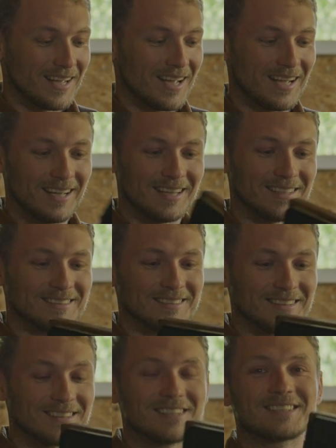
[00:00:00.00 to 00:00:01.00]

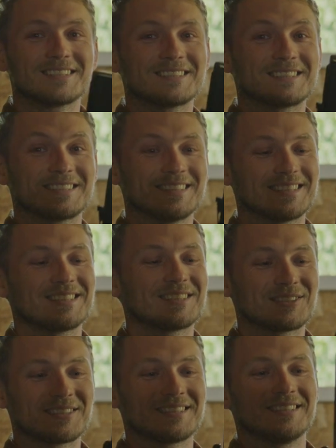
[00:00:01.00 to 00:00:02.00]
And this
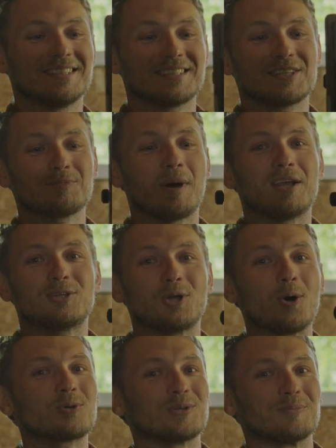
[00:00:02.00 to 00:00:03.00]
is my
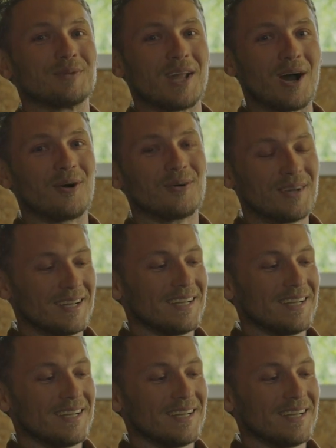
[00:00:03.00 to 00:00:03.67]
totem now.